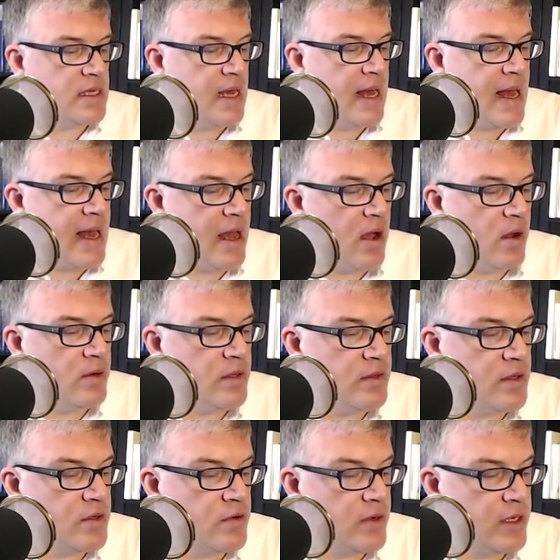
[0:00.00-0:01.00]
how
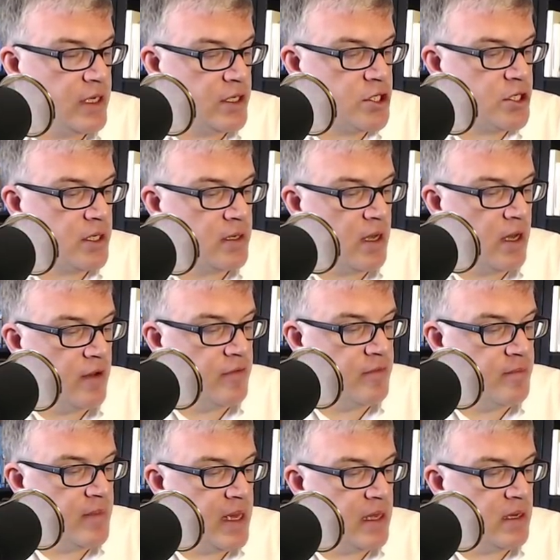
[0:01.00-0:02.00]
did the tradition
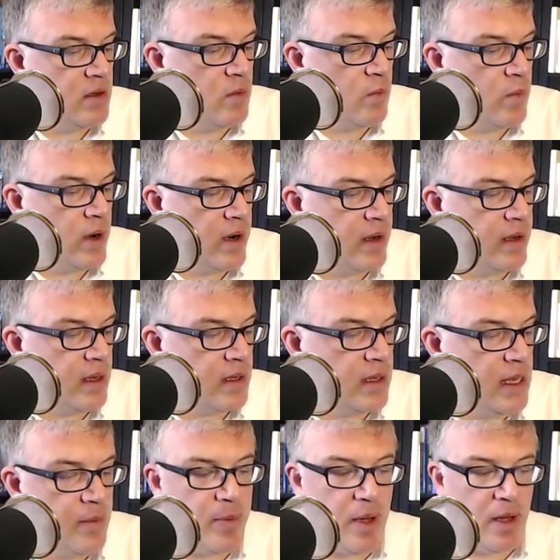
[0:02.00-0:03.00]
of men wearing a
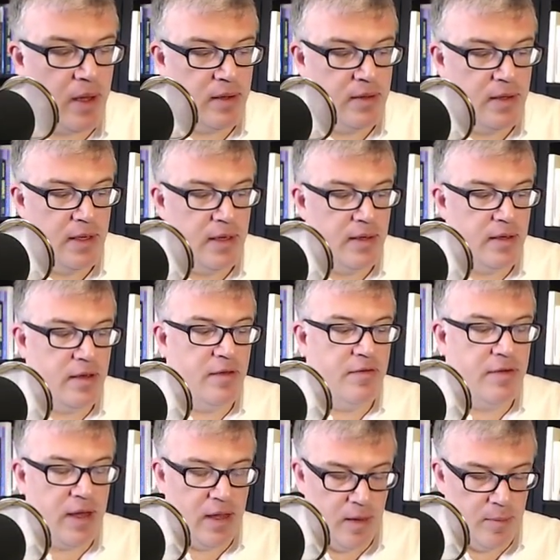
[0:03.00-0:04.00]
kippah
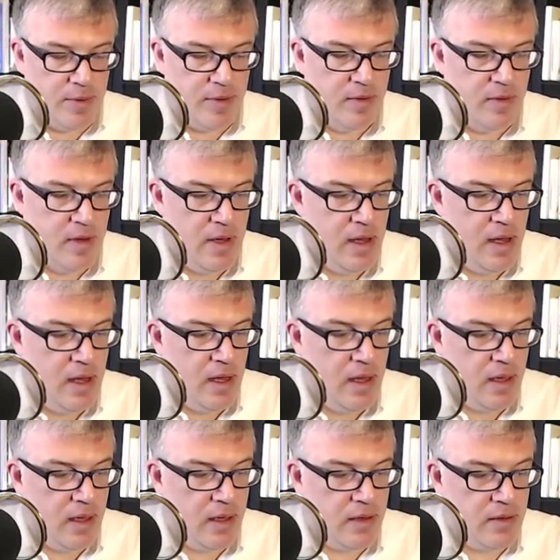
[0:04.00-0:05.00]
develop?
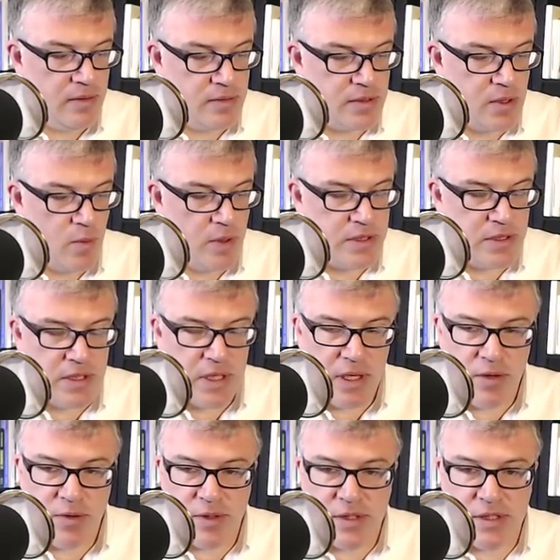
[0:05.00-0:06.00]
So what's
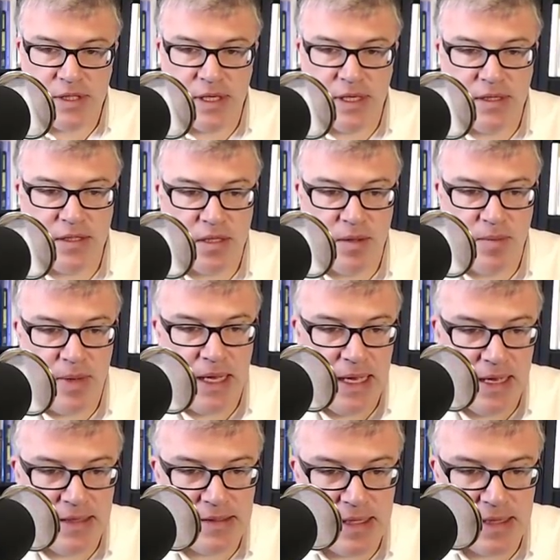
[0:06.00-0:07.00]
interesting to me
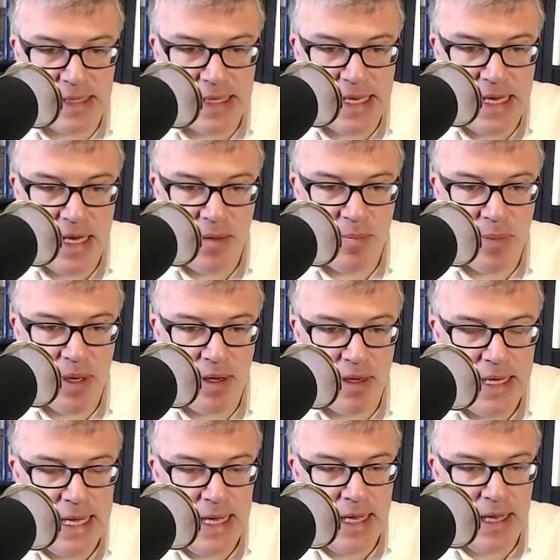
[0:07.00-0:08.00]
is that the kippah
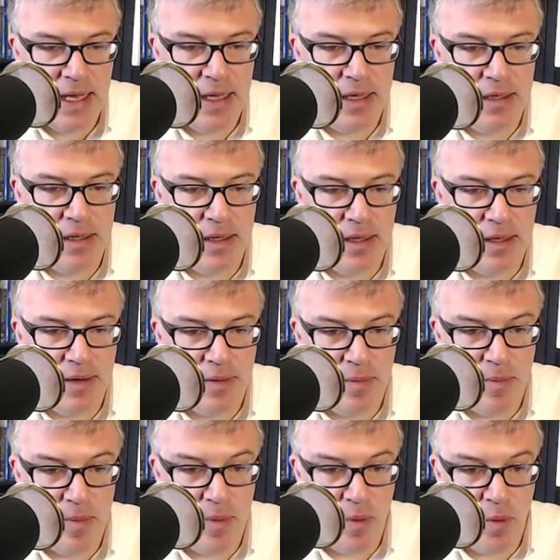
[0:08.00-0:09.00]

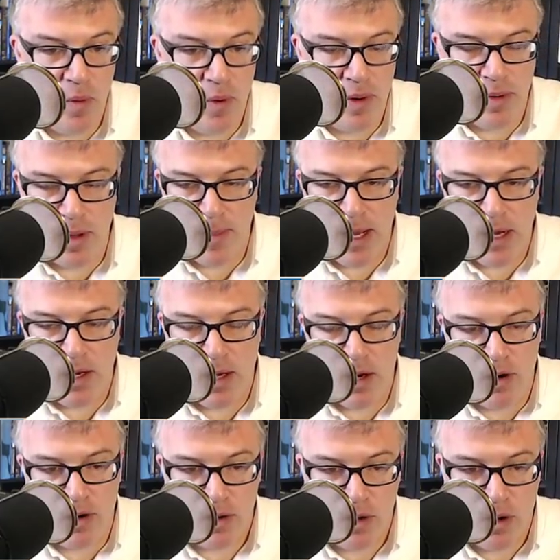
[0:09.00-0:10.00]
or you might hear
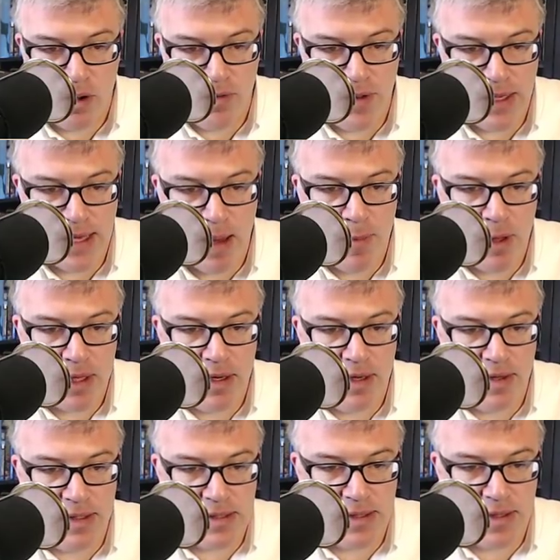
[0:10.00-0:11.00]
it called the yarmulke,
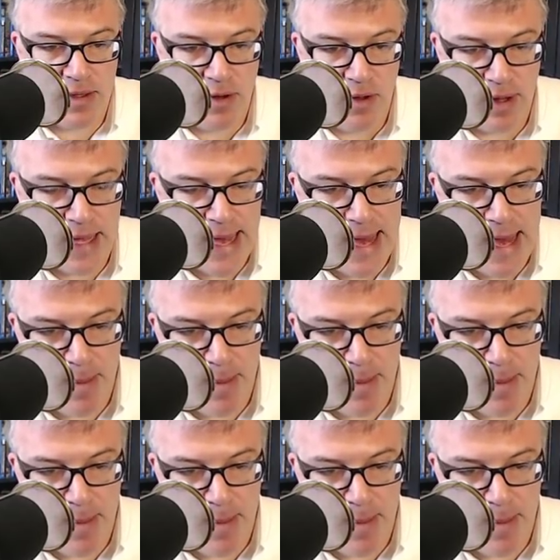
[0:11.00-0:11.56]
this little cap,